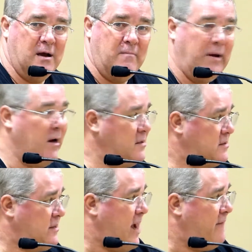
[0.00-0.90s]
because
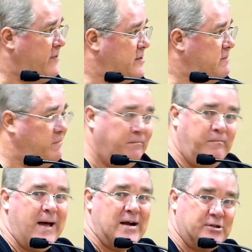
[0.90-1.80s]
staff has
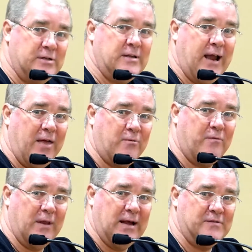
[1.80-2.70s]
patched this together over
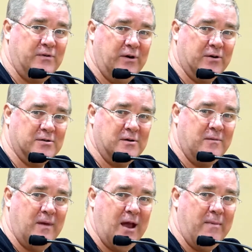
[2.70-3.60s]
the last few years
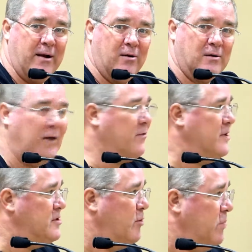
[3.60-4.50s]
and made it look like there
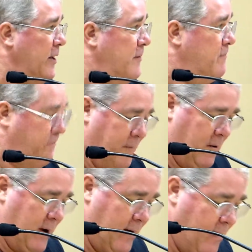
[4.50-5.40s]
is no bleed.
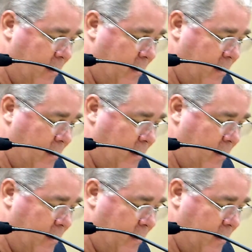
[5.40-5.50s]
Okay?